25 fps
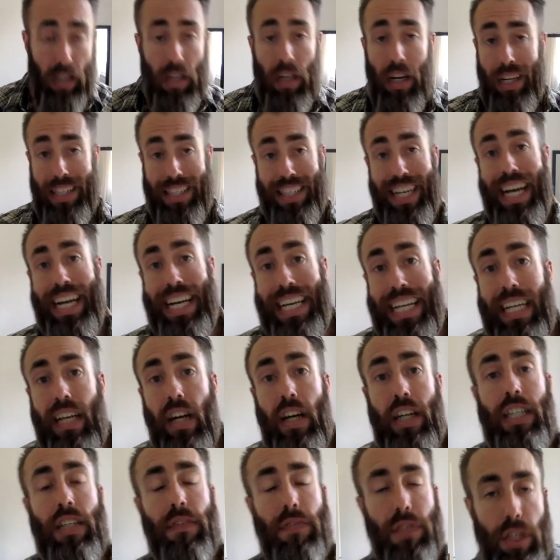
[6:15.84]
Under any
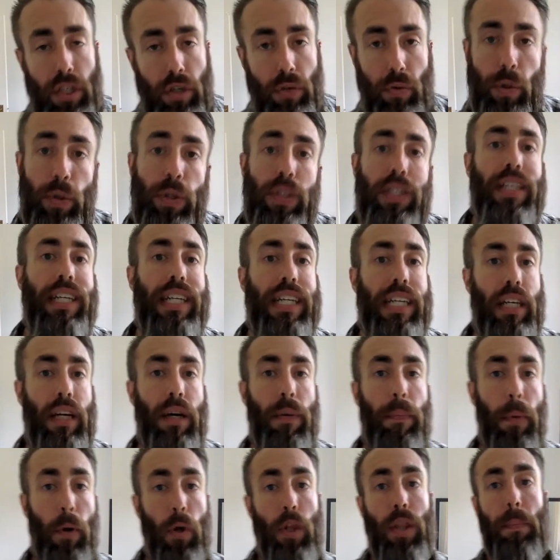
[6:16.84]
kind of scrutiny,
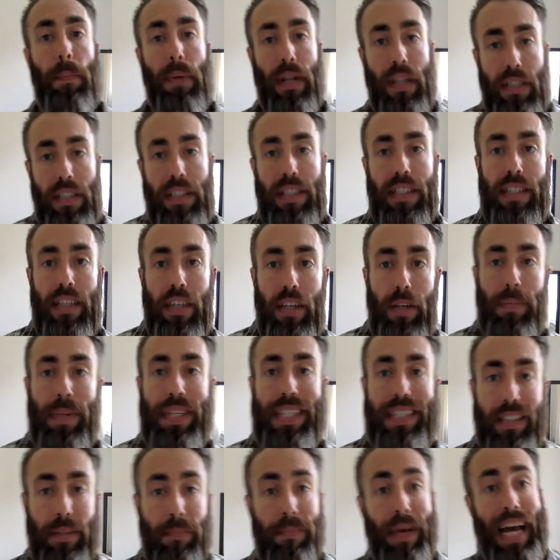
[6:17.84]
both blunt
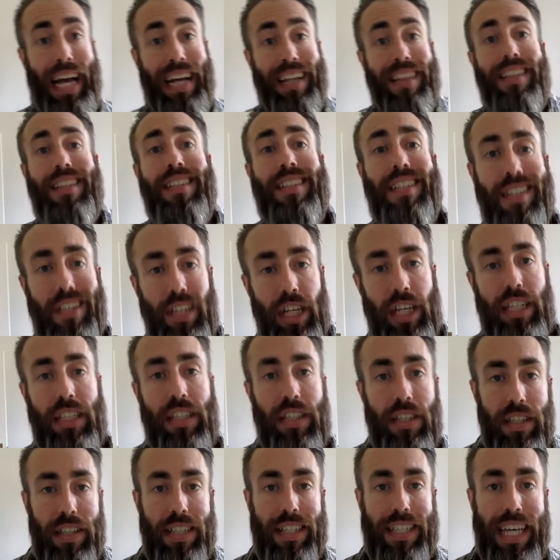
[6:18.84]
determinism and the
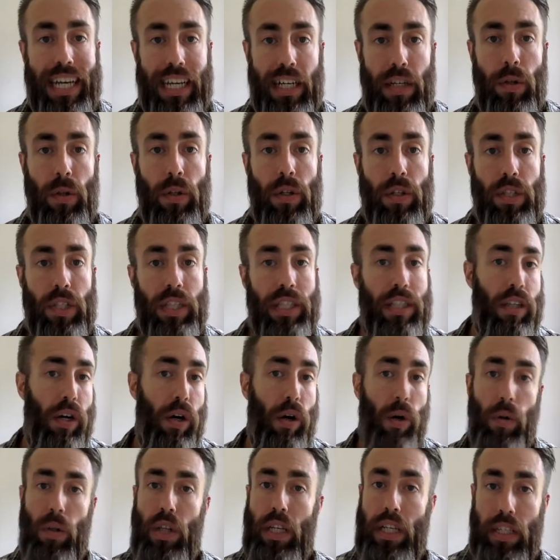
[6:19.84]
suggestion that technologies are
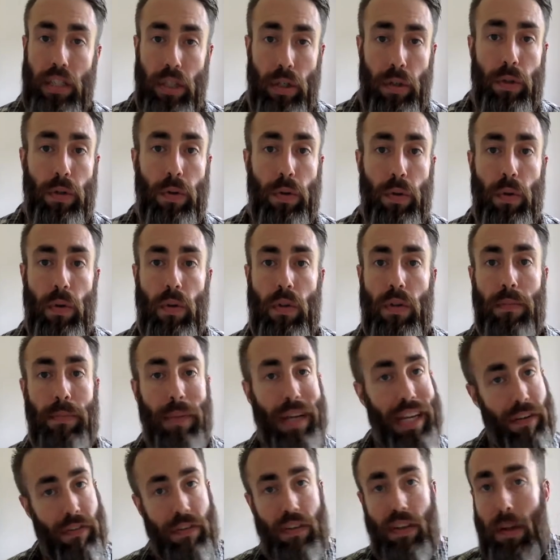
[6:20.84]
wholly neutral
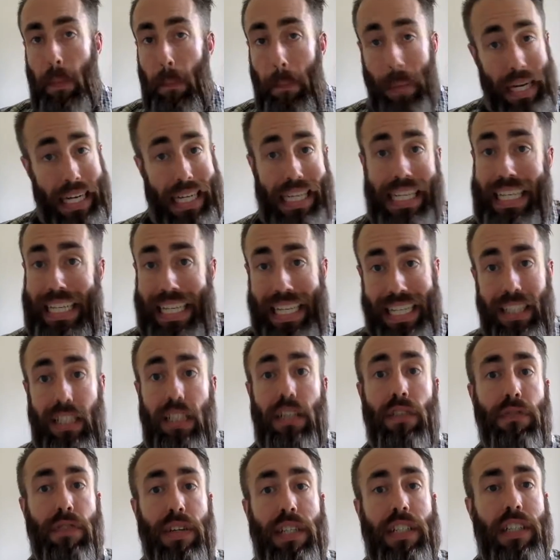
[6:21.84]
make for completely
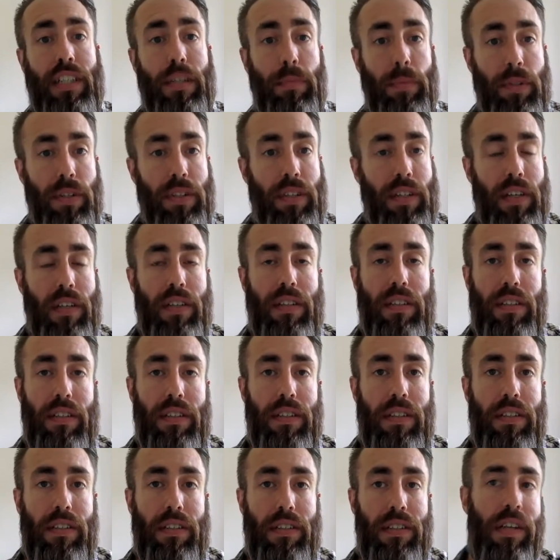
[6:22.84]
indefensible
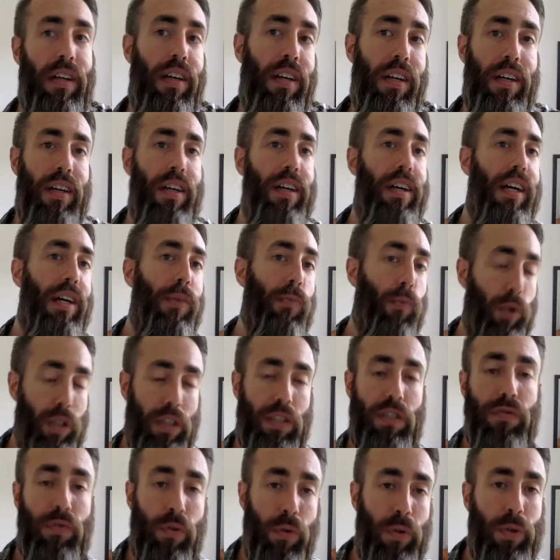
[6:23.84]
stances and
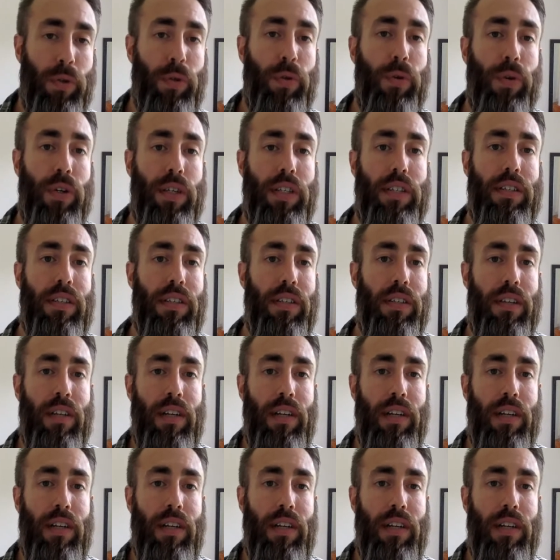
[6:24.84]
wonderful stories.